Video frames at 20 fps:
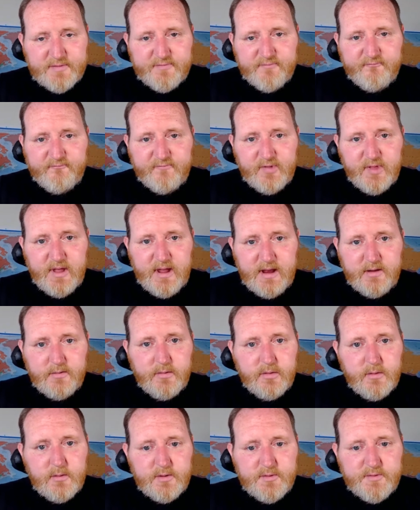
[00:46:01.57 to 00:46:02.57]
fleet
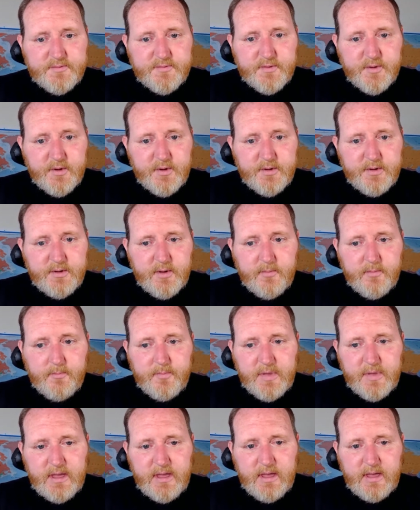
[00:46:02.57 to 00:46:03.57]
should
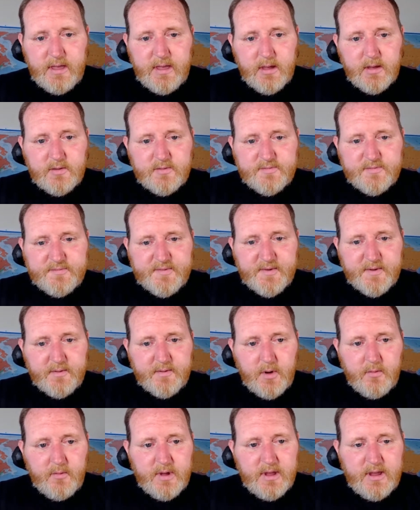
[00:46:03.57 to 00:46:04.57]
be
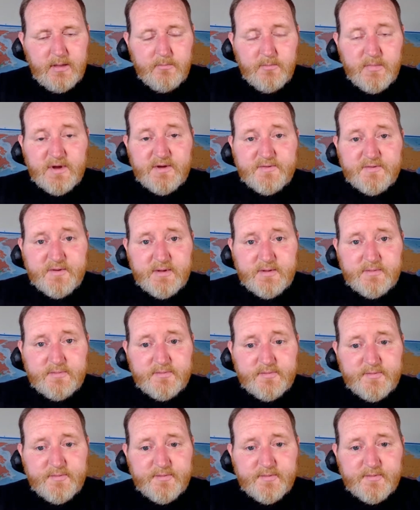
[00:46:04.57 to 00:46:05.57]
zero
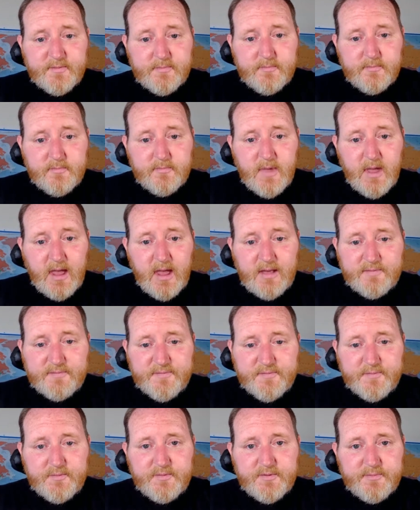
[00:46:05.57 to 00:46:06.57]
emissions as
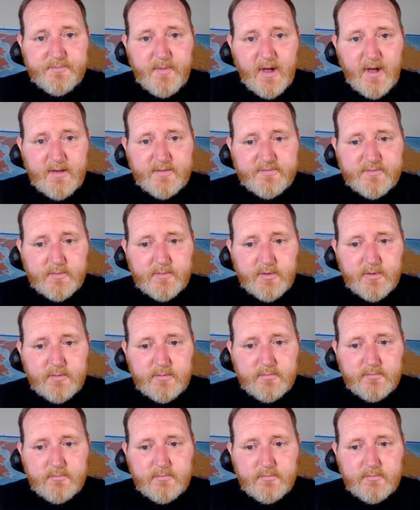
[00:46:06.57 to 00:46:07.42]
soon as possible.